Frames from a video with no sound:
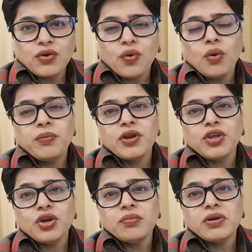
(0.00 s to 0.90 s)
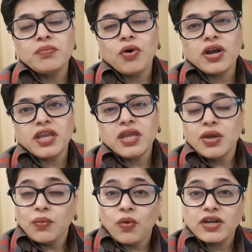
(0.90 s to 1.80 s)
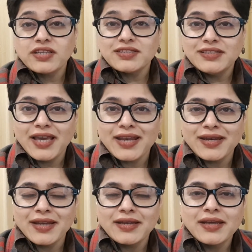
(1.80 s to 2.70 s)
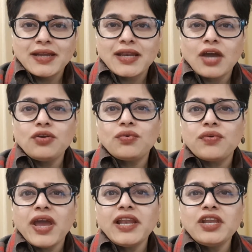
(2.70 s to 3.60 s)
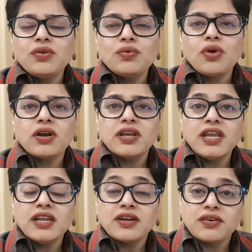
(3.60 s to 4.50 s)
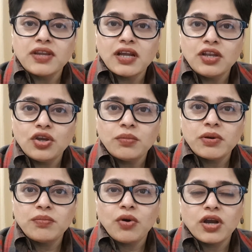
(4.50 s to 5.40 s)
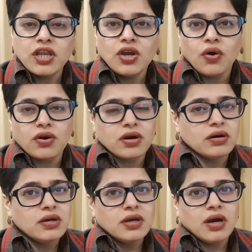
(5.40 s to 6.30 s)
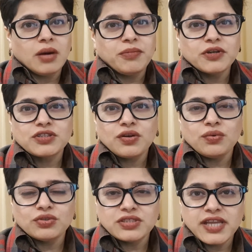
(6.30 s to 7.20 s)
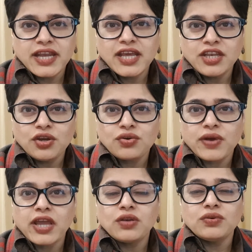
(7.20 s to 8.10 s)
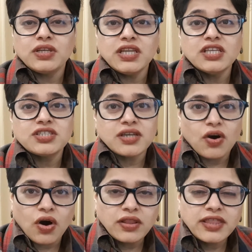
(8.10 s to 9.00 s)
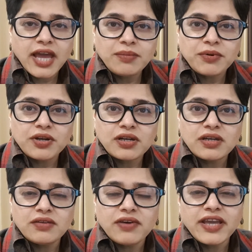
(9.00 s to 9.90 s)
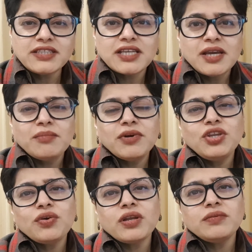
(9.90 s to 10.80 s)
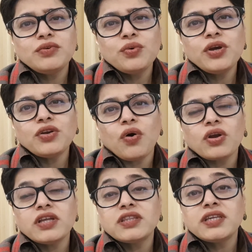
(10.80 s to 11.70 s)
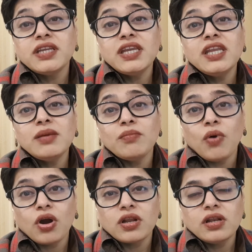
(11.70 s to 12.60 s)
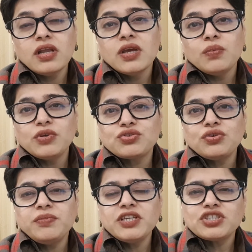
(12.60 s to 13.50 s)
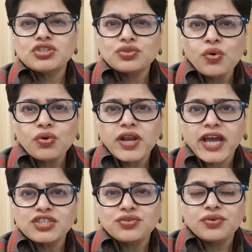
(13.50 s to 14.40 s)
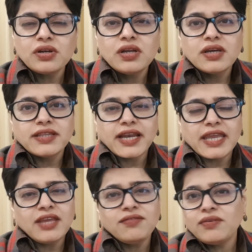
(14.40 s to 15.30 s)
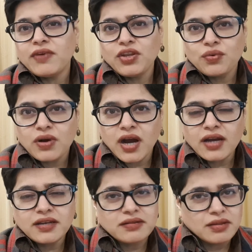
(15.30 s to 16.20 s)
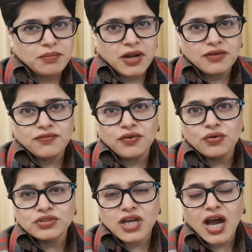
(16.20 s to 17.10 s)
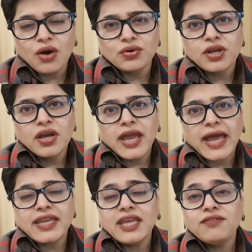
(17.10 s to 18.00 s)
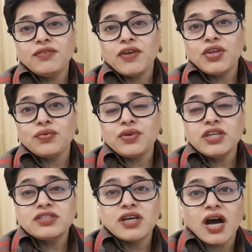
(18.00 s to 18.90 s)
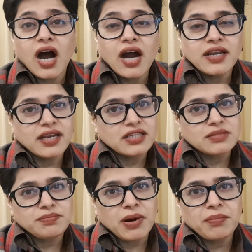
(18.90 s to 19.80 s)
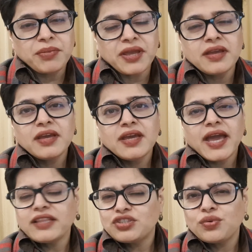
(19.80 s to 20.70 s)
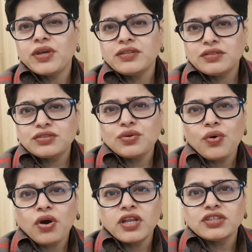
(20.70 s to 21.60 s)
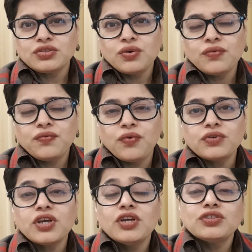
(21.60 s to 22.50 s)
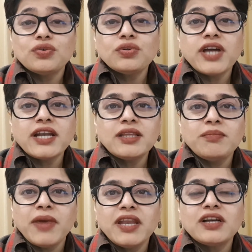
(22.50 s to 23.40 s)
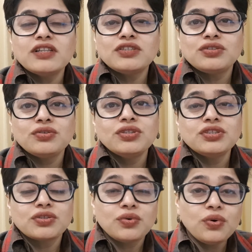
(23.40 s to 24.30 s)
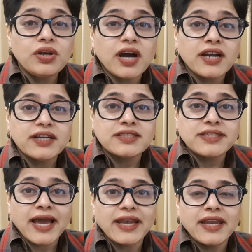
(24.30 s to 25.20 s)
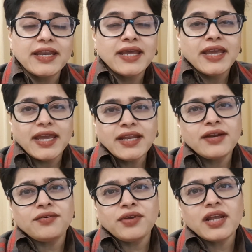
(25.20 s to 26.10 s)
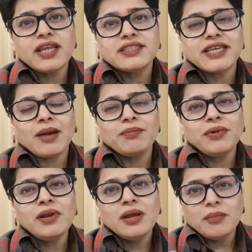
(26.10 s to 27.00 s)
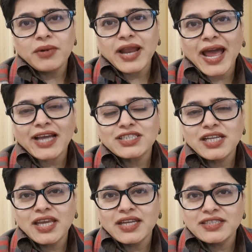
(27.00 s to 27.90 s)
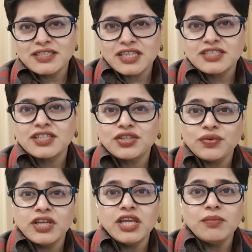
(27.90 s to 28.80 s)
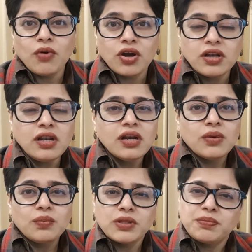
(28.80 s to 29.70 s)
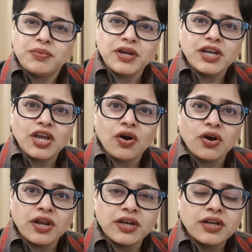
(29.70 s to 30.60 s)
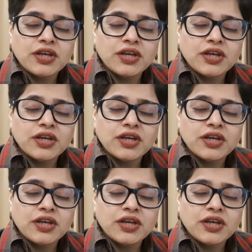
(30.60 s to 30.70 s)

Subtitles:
you open a human body, what is there in it. Now you really do not need a real human body or a person who's dead and you're trying to teach on that particular device, but you can do it on a 3D model, which could be so natural that even when you cut, the blood flows out, and even when you reach the heart, it is pumping, and so on and so forth, so that the medical students could understand it in a real example, but actually it is just a 3D model with printing on it.